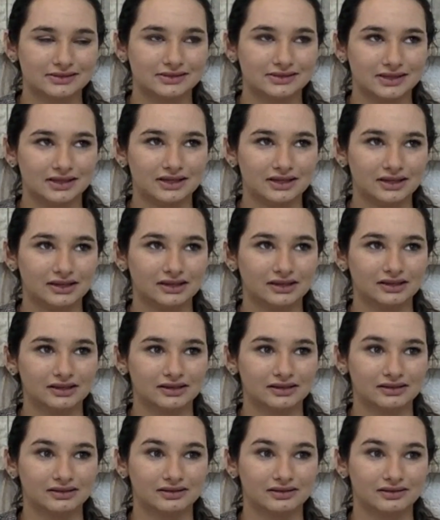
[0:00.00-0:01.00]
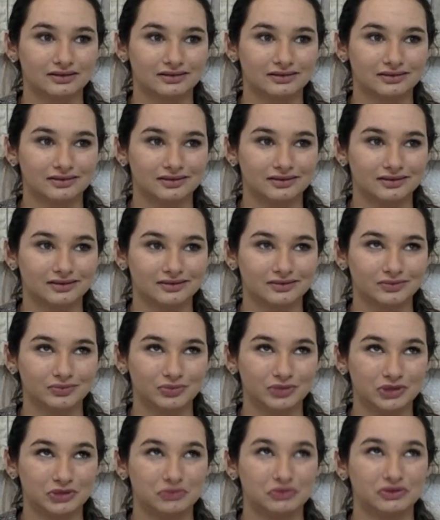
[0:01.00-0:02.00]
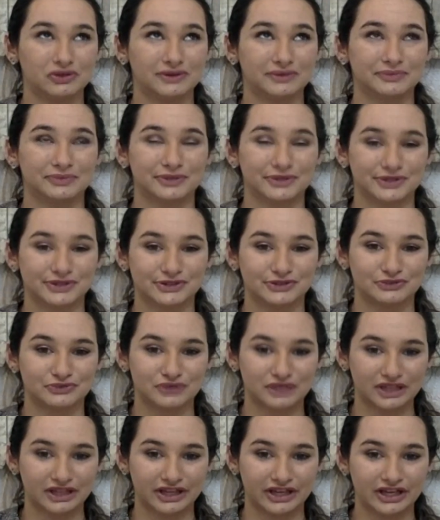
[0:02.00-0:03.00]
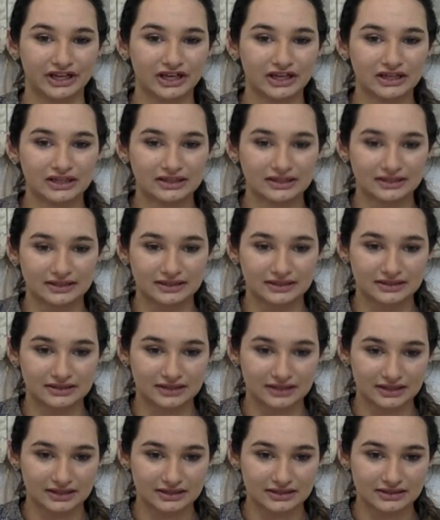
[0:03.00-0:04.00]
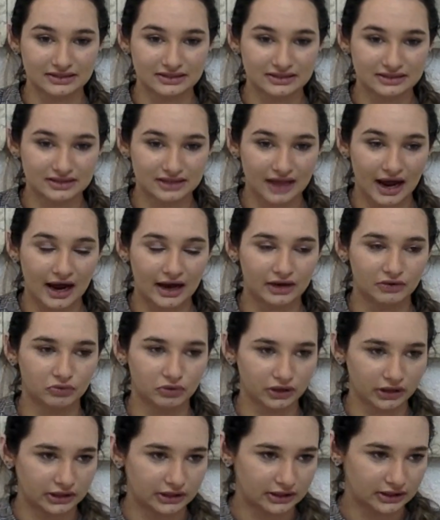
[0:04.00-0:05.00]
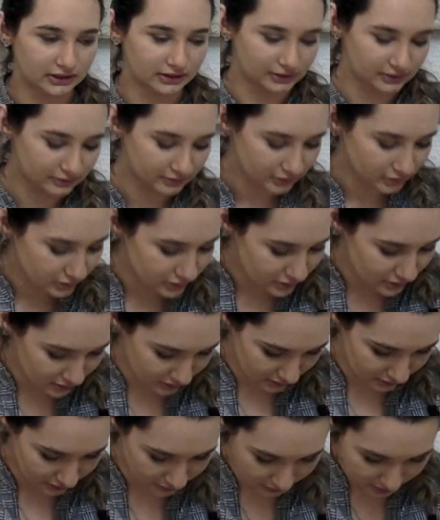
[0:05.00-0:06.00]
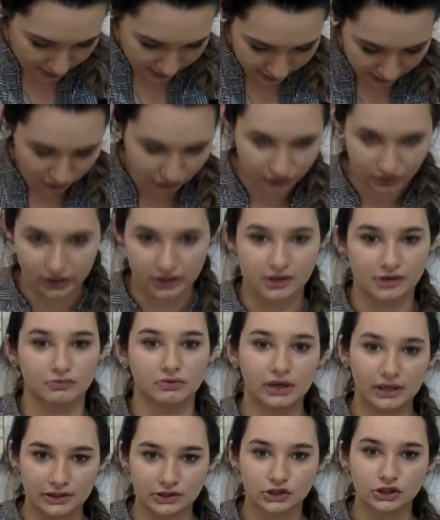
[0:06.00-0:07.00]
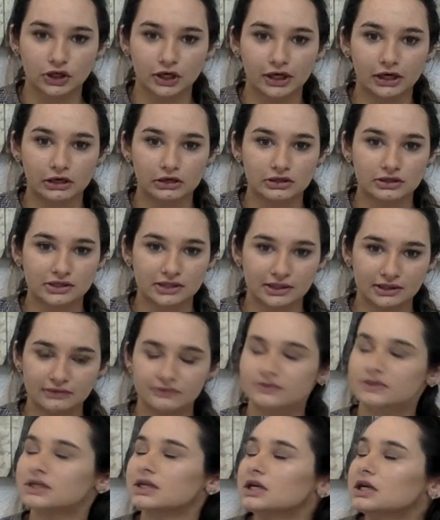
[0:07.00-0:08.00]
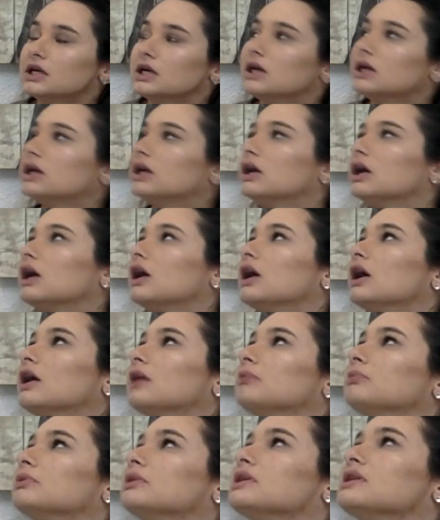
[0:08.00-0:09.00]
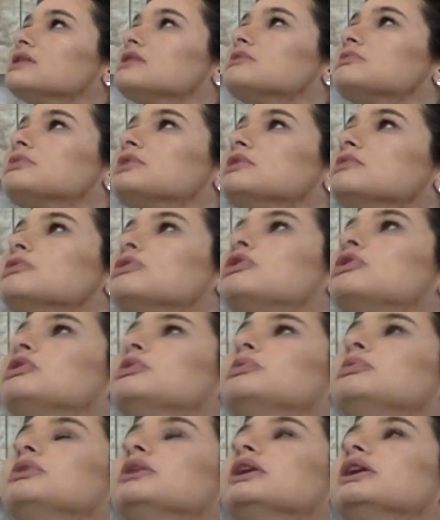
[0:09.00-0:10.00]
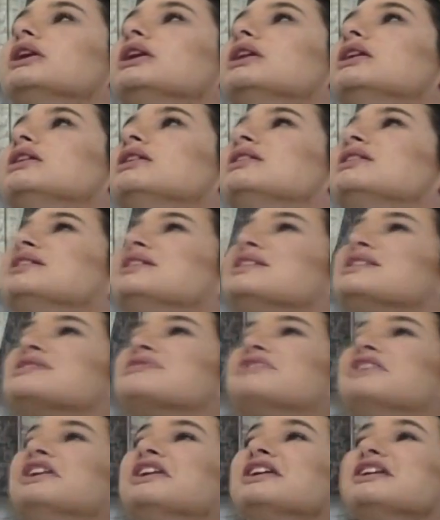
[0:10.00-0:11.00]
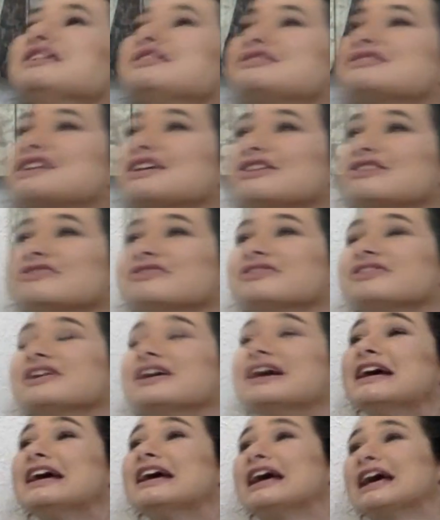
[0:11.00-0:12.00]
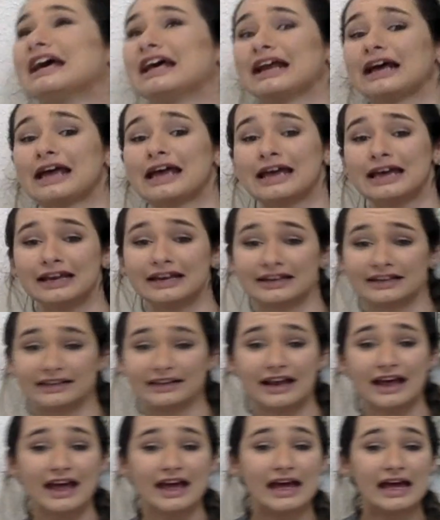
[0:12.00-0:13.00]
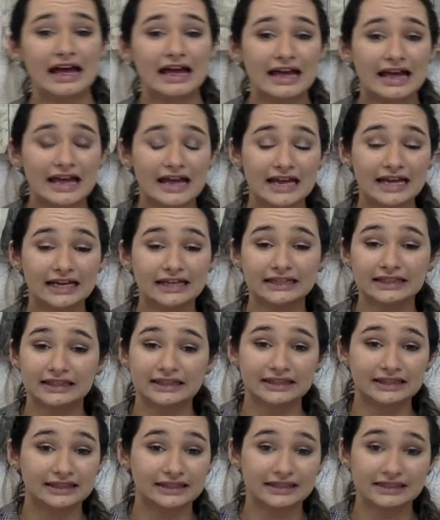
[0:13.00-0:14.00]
seeing people in person really does that. We're going to need to, like, learn how to reintegrate ourselves into people. But it's fucking tough. And I hate it. And